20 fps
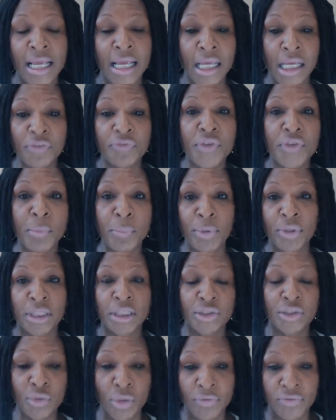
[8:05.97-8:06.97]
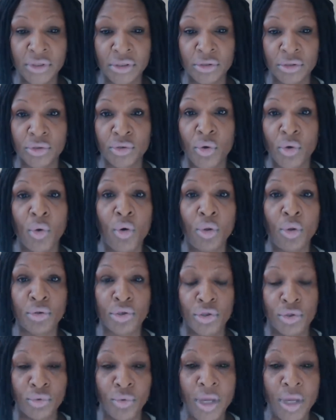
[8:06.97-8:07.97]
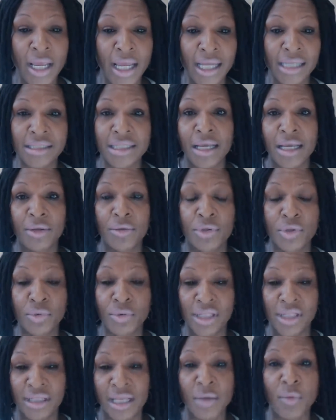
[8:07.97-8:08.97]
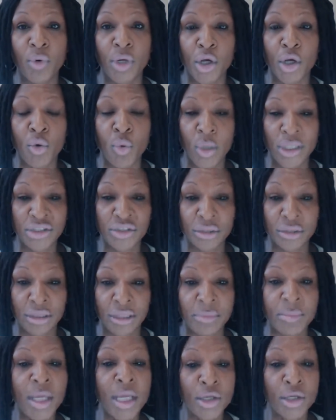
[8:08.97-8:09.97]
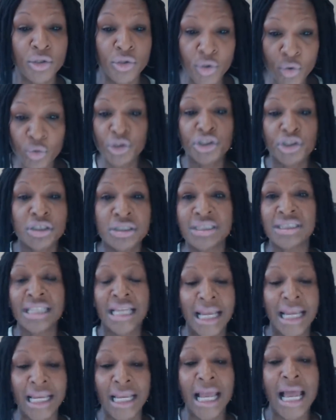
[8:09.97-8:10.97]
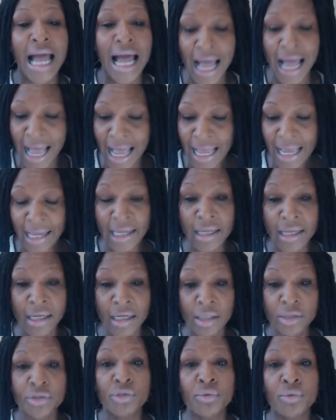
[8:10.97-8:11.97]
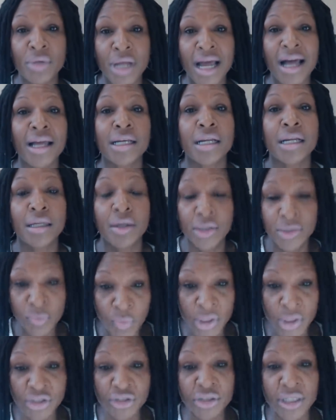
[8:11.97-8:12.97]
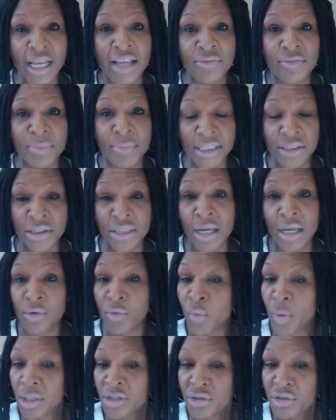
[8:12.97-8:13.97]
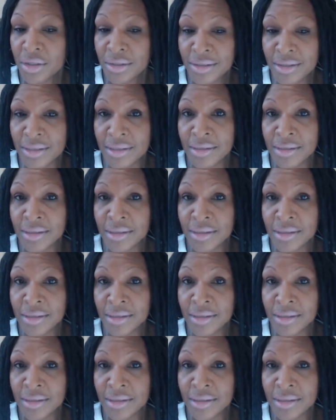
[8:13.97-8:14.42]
If the police officers call you and tell you that they want to question them, you should say, I do not wish to have my child questioned.